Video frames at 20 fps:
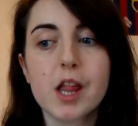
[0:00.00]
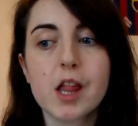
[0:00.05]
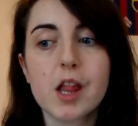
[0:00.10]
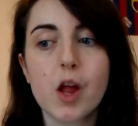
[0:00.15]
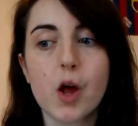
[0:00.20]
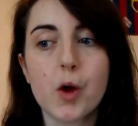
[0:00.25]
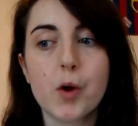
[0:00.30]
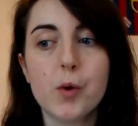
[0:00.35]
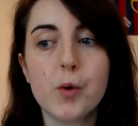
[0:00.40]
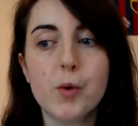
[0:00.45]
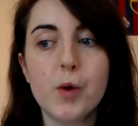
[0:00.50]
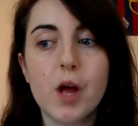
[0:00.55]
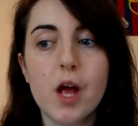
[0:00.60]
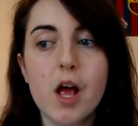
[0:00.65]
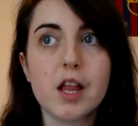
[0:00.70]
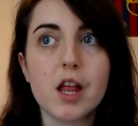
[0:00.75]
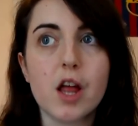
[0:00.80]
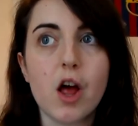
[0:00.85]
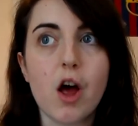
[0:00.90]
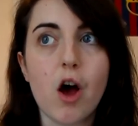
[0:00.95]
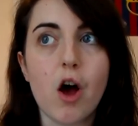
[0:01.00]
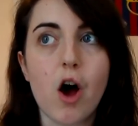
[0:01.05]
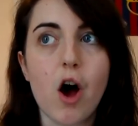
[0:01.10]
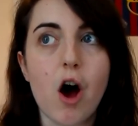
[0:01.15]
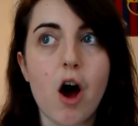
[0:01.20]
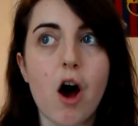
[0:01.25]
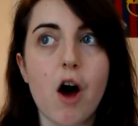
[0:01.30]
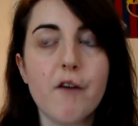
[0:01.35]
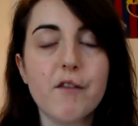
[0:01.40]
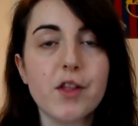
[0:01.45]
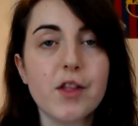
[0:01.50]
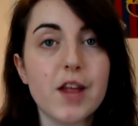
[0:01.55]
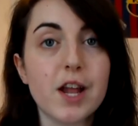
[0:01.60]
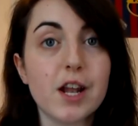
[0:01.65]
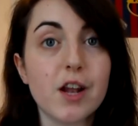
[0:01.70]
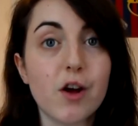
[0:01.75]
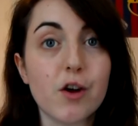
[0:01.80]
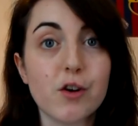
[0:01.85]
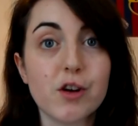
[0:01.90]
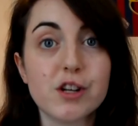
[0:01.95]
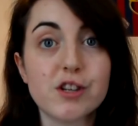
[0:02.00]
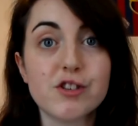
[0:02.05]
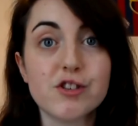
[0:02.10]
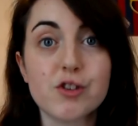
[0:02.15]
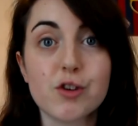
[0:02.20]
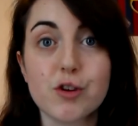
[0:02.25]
So after then I